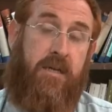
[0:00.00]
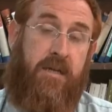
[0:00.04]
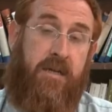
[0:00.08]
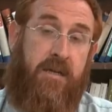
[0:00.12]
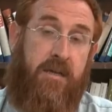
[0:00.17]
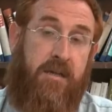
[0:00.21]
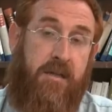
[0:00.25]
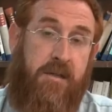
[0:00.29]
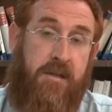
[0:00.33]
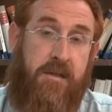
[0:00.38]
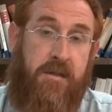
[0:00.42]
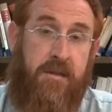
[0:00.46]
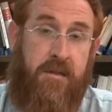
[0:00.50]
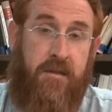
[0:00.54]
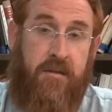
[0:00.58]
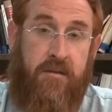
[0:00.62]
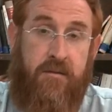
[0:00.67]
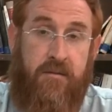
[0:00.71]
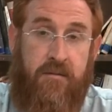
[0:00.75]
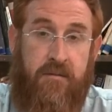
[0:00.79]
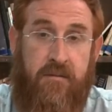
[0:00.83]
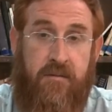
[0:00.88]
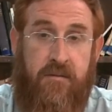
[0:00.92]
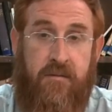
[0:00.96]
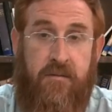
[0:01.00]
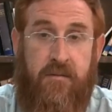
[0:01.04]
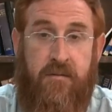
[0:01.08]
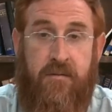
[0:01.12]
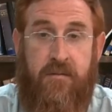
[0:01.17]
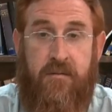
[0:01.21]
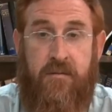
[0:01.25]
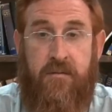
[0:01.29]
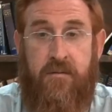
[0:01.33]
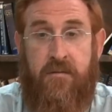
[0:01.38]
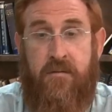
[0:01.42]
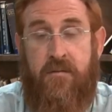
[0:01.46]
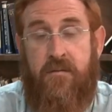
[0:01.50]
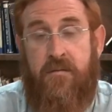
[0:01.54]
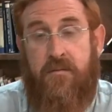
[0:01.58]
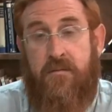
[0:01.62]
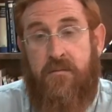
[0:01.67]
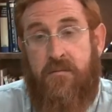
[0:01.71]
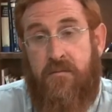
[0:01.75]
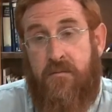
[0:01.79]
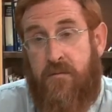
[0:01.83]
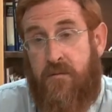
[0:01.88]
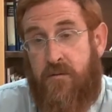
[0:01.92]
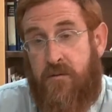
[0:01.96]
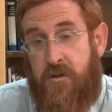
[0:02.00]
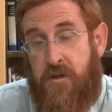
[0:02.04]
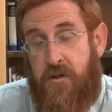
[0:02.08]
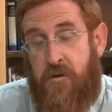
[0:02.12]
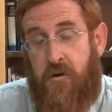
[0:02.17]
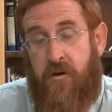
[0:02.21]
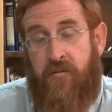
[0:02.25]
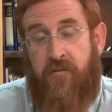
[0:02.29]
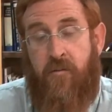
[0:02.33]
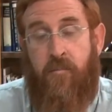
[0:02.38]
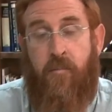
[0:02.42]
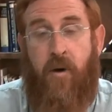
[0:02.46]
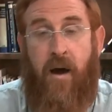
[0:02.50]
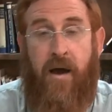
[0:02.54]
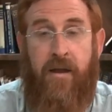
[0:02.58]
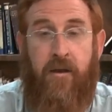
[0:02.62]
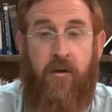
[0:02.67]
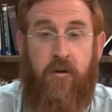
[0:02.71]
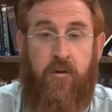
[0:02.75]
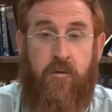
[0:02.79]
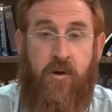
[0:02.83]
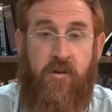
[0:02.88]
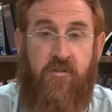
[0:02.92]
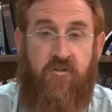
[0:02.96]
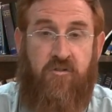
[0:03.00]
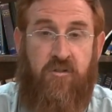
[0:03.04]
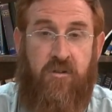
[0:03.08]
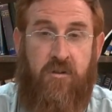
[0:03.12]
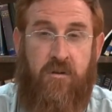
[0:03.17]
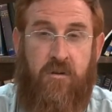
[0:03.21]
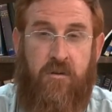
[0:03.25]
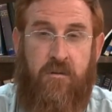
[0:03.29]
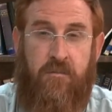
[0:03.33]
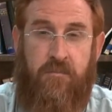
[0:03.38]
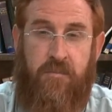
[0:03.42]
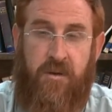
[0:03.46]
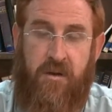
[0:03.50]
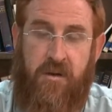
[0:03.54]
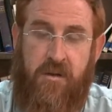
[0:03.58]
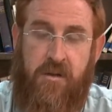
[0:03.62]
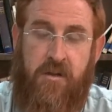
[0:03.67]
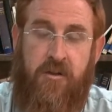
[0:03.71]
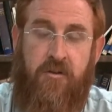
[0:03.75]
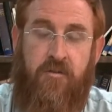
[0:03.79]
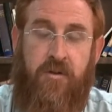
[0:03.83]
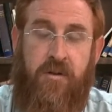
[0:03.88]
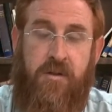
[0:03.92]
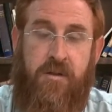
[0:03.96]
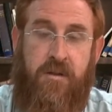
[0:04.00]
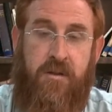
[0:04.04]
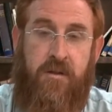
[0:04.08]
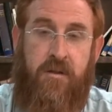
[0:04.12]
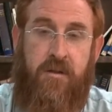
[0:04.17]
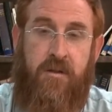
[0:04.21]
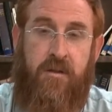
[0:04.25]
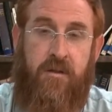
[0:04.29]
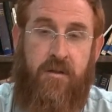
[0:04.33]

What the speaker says: is sort of a minor question, but it's interesting.